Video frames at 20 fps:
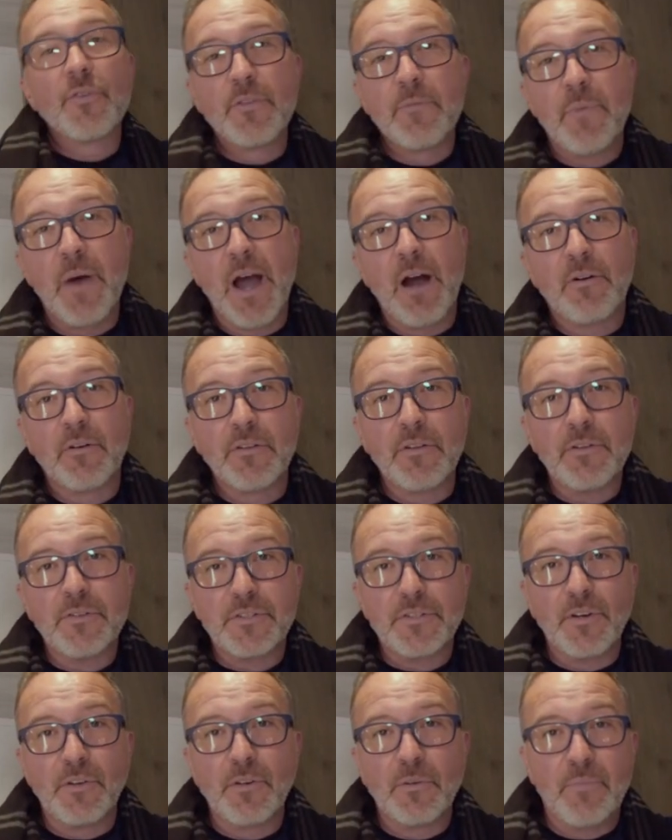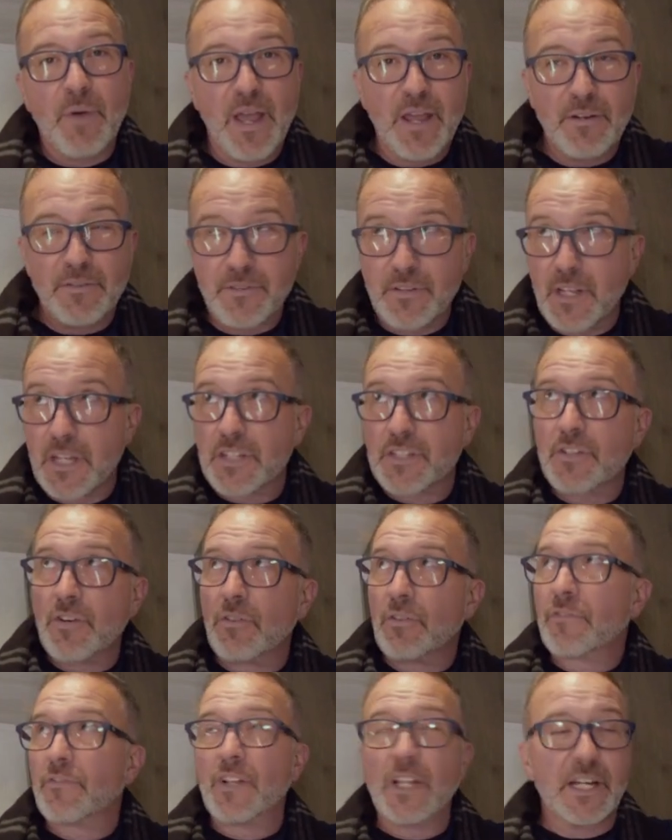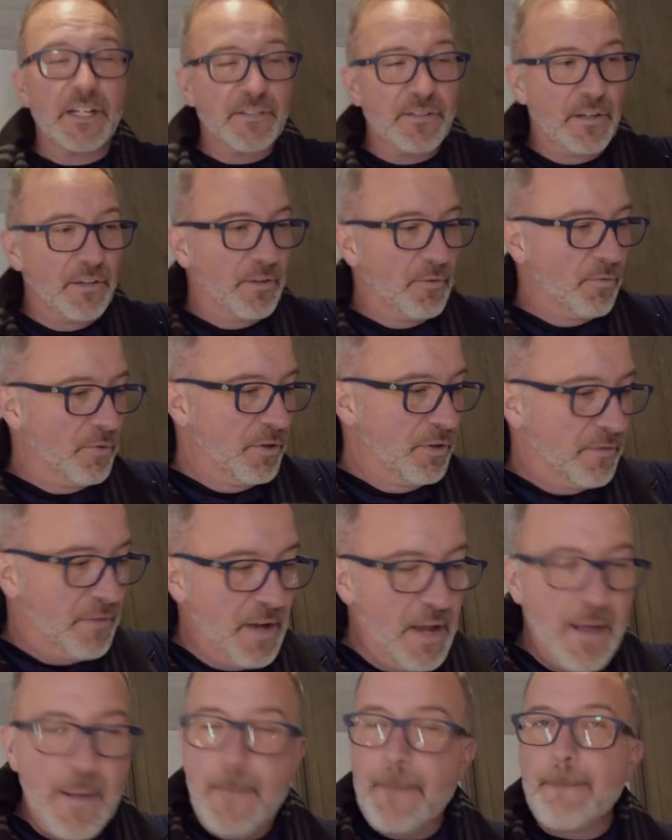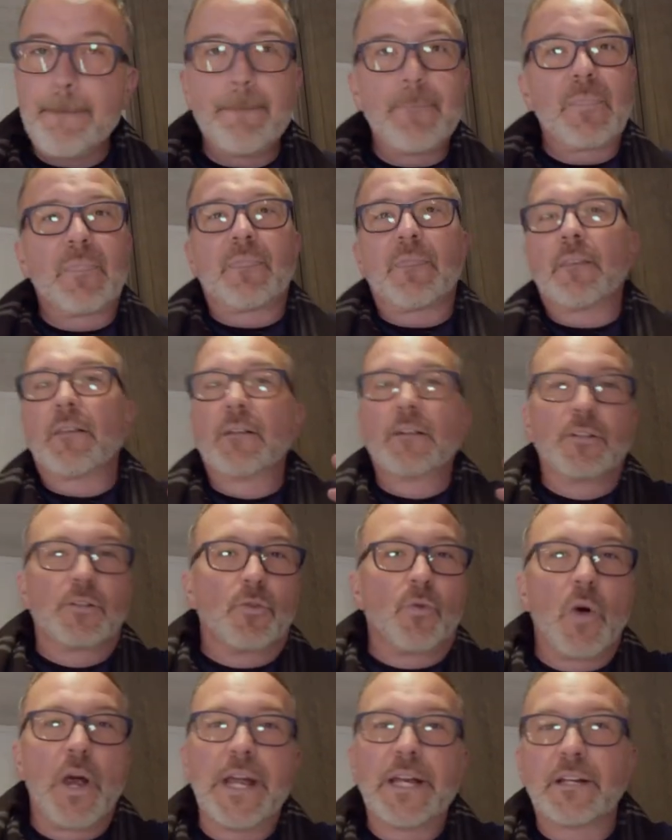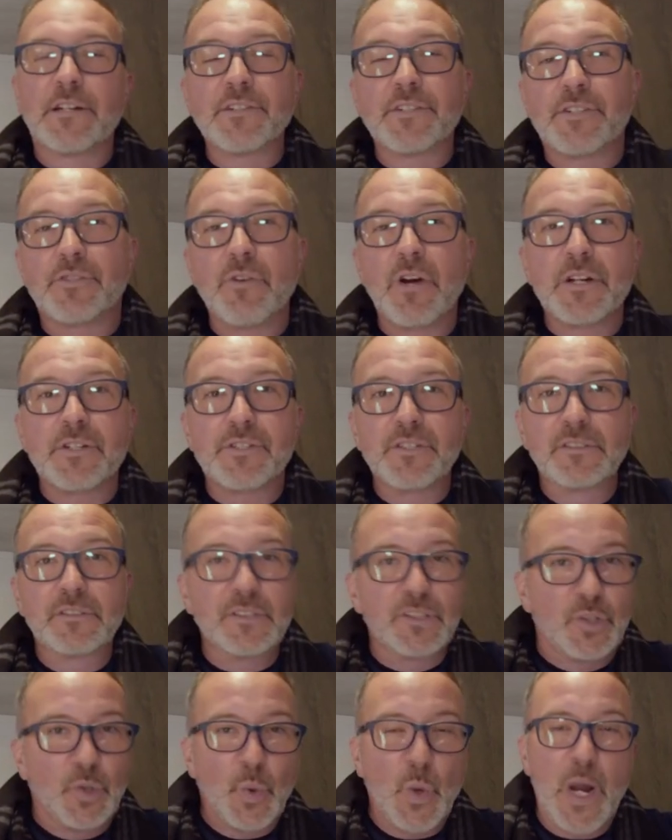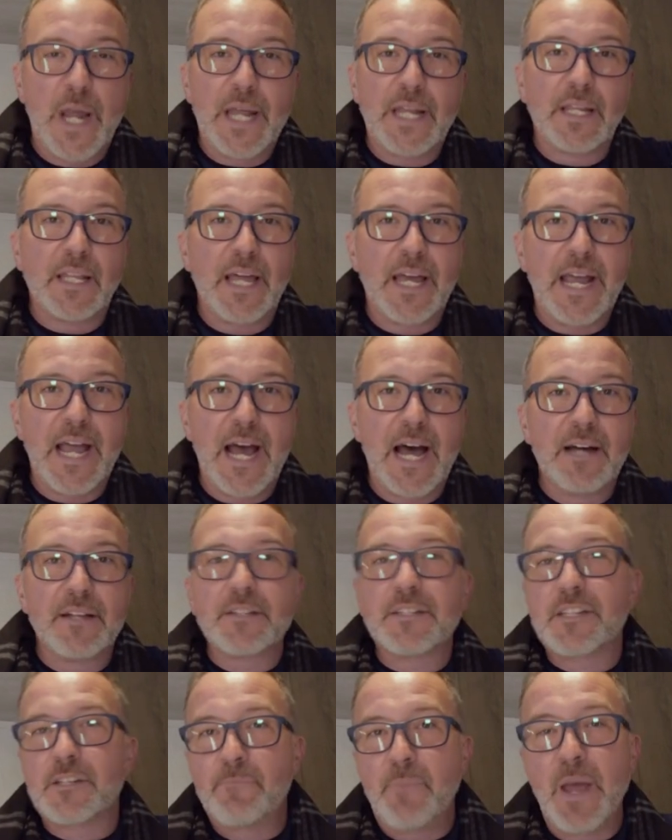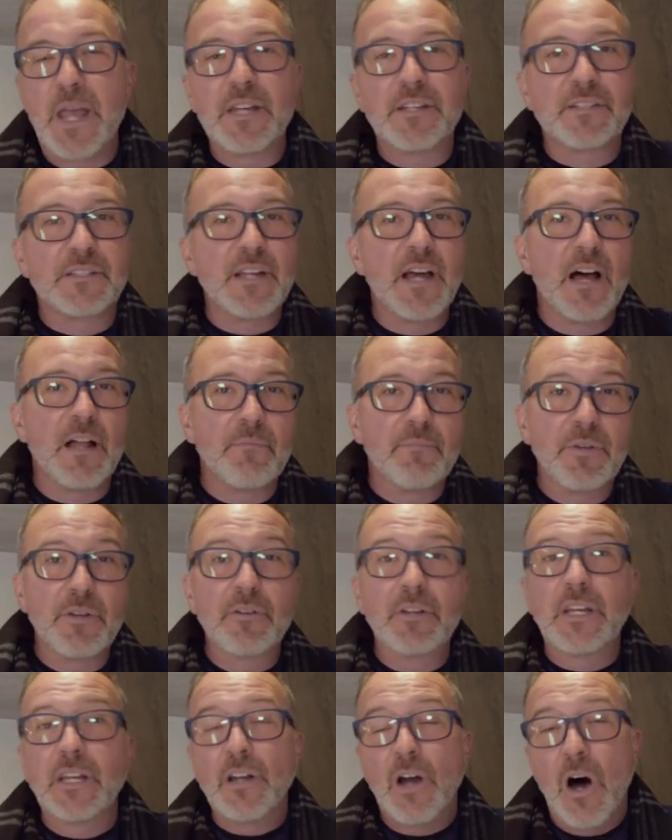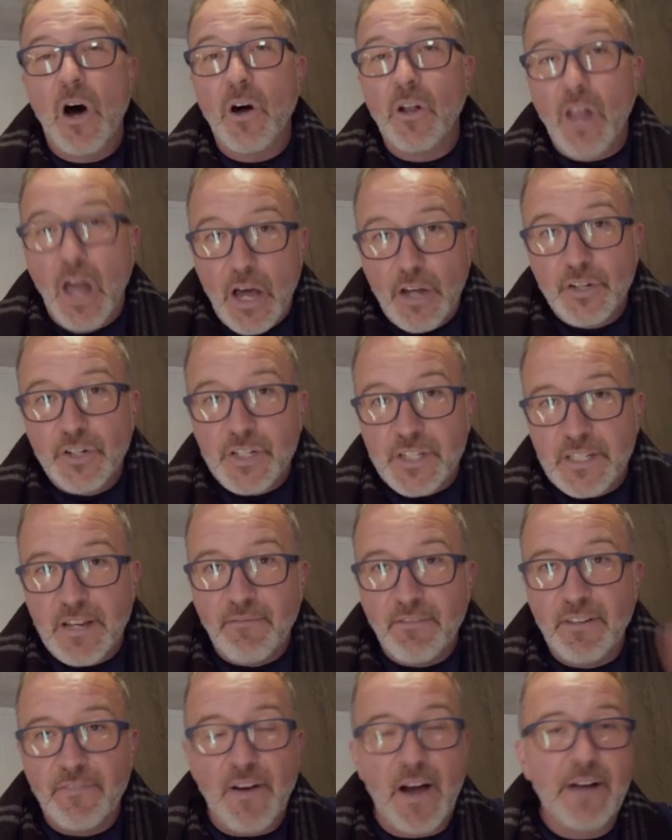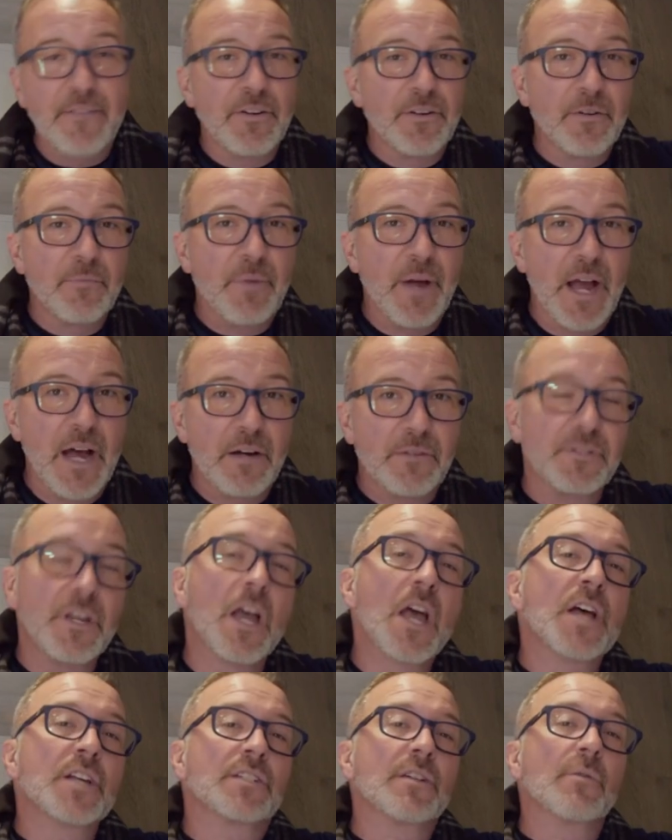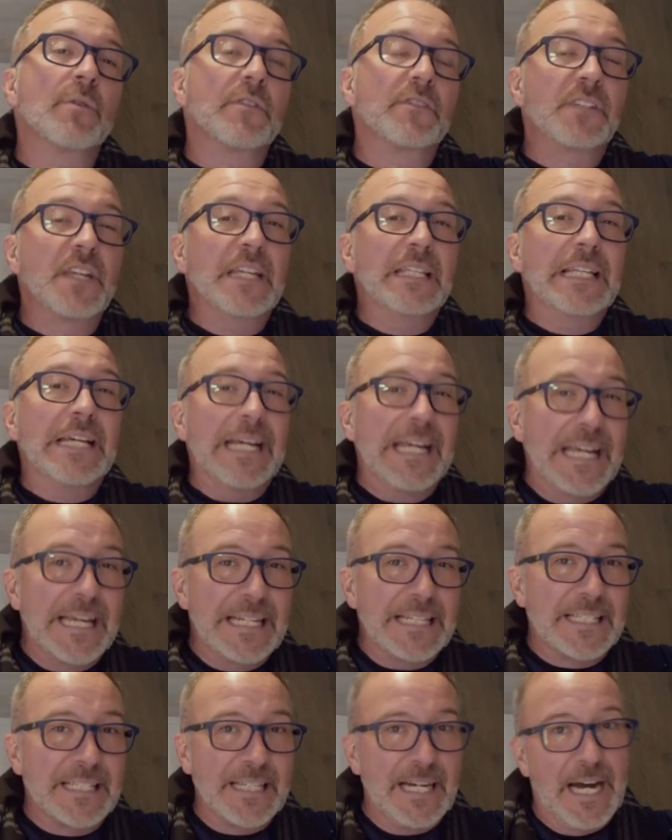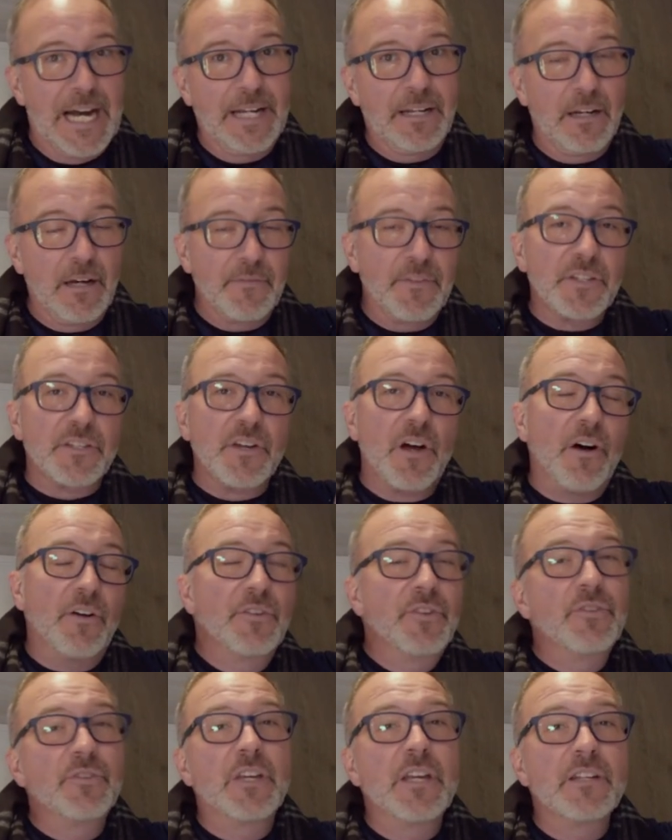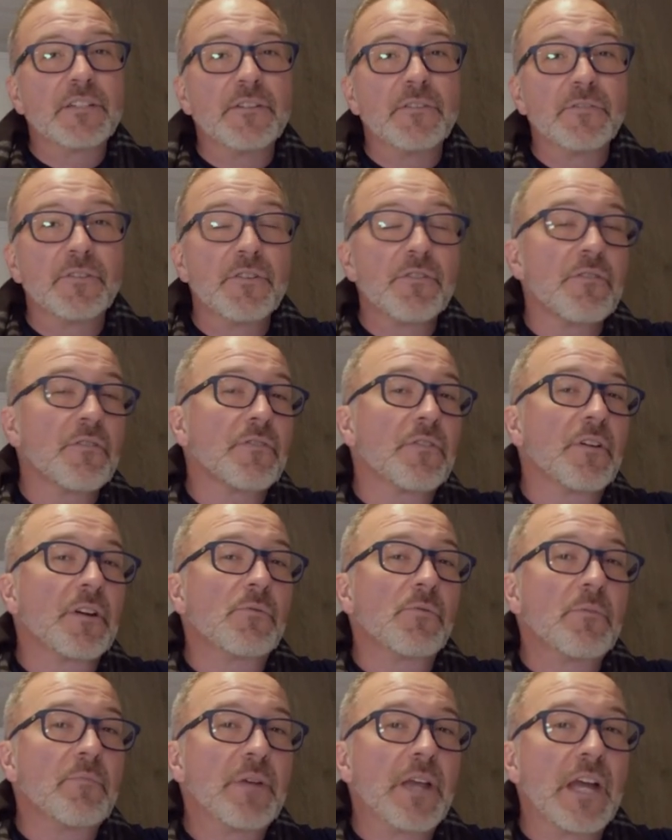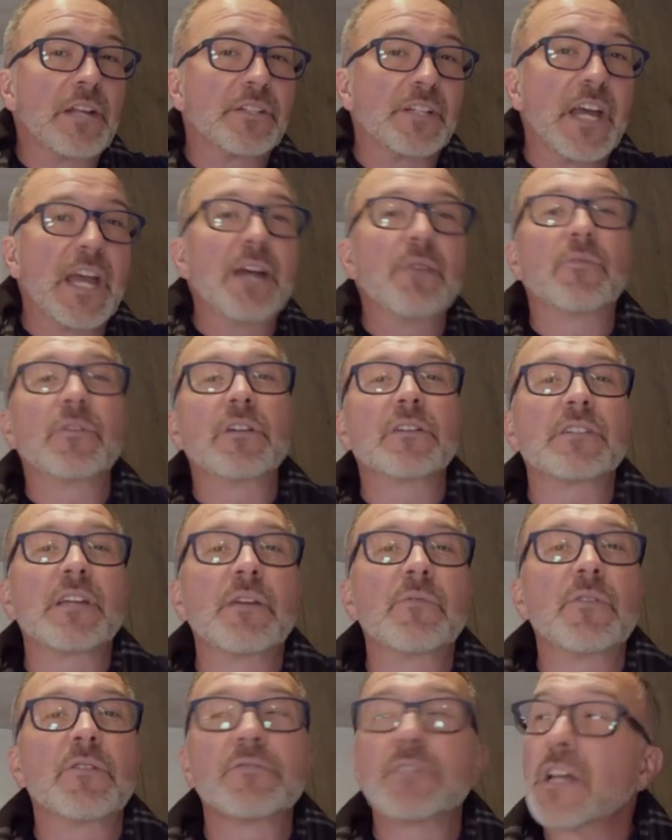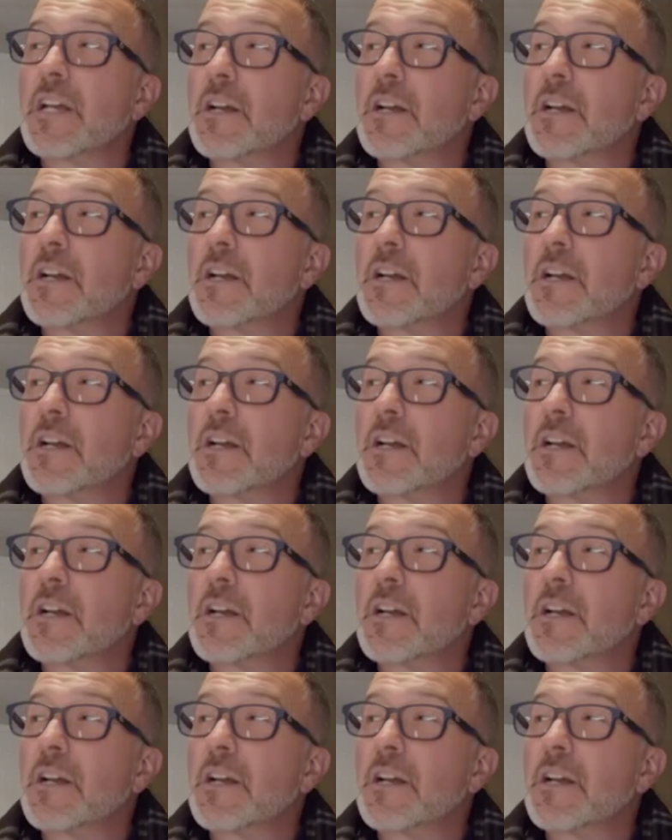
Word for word: through the power of those solar panels and that SolarFlex on the roof. Great construction, great layout, space style beauty, and all under 7,500 pounds. So we've seen the inside of this all new Keystone Cougar 31 BHK. What do you say we go